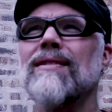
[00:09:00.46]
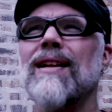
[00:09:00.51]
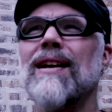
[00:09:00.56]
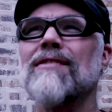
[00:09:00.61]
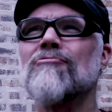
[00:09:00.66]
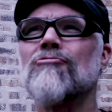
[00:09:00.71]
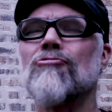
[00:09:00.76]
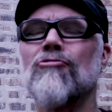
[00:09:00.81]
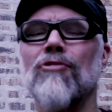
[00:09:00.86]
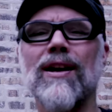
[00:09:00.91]

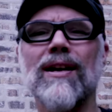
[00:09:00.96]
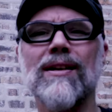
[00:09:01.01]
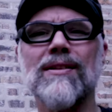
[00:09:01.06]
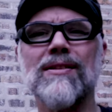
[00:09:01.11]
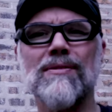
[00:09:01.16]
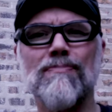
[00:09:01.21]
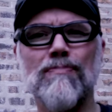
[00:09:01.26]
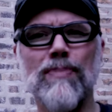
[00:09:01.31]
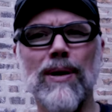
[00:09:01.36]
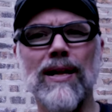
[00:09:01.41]
not
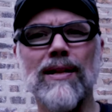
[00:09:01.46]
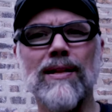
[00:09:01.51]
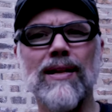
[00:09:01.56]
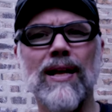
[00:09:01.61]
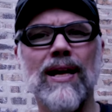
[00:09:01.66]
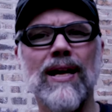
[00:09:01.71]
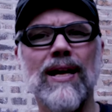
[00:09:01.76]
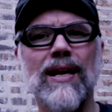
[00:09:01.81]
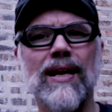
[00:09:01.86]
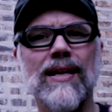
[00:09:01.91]
tricks, but
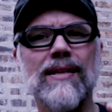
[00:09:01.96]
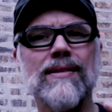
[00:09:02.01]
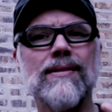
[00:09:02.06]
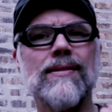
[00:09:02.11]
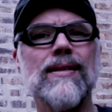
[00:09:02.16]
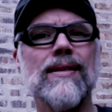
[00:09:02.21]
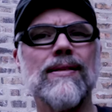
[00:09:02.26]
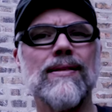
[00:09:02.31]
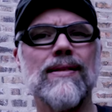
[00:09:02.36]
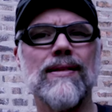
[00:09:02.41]

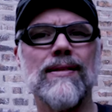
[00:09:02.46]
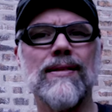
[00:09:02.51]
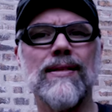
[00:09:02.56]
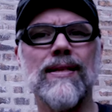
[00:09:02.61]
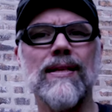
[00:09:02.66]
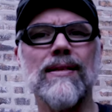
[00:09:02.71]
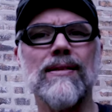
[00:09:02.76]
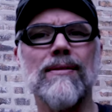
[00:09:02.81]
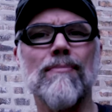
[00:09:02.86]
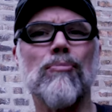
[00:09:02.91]

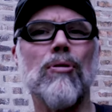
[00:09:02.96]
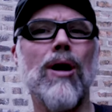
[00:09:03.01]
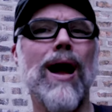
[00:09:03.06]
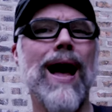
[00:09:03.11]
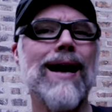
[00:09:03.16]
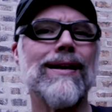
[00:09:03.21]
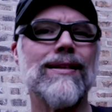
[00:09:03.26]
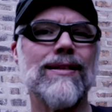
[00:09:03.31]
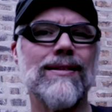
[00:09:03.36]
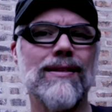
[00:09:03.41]
consistencies and
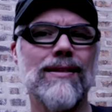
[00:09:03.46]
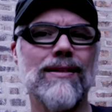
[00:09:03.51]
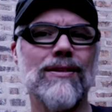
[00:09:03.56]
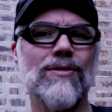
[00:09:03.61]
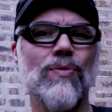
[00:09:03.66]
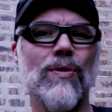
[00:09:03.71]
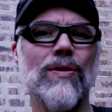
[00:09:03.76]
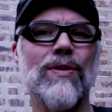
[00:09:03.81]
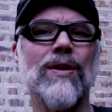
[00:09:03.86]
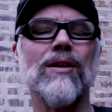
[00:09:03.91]

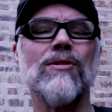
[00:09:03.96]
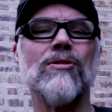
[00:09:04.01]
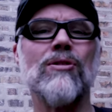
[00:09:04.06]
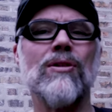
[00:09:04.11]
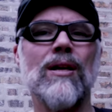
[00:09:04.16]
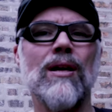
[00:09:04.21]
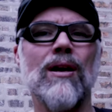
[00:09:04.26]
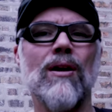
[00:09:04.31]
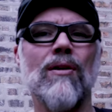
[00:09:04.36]
practices within